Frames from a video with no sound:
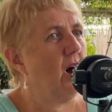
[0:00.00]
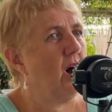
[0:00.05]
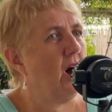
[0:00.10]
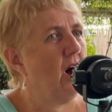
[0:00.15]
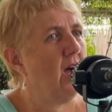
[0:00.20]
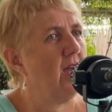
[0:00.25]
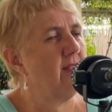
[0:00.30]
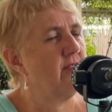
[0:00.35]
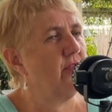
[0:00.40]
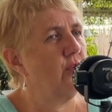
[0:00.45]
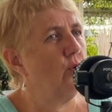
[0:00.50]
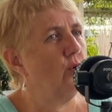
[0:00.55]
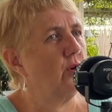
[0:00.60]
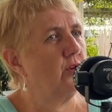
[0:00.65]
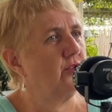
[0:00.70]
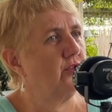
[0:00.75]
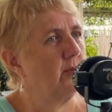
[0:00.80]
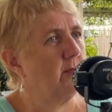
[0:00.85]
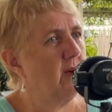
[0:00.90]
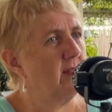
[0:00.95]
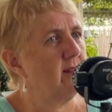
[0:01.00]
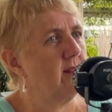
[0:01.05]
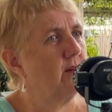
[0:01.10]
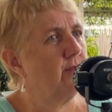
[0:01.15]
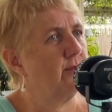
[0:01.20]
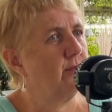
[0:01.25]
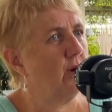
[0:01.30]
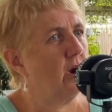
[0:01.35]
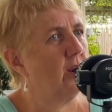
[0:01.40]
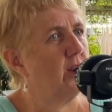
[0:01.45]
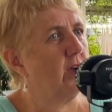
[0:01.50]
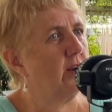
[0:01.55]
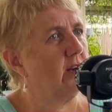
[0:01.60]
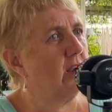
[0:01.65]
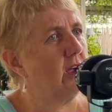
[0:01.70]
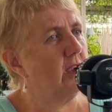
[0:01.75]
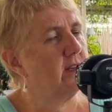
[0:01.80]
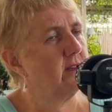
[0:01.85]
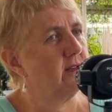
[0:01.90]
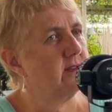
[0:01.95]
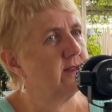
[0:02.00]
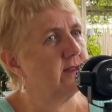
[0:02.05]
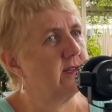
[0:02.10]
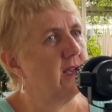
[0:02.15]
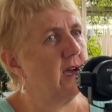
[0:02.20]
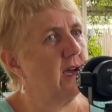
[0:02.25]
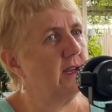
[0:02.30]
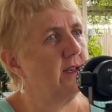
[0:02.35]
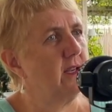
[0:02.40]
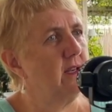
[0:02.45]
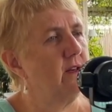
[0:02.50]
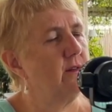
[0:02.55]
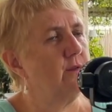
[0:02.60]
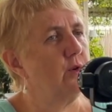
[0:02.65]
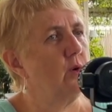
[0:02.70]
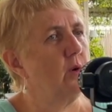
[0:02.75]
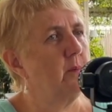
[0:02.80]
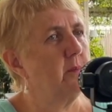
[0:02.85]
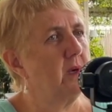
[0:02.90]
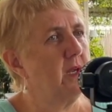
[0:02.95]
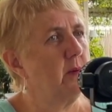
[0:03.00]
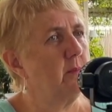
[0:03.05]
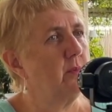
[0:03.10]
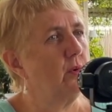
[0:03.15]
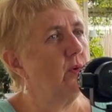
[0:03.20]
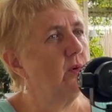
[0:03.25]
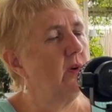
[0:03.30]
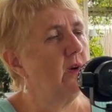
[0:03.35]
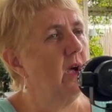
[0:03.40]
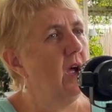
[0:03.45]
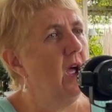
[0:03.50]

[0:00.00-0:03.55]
I thought to myself, right, I'd like to start interviewing people.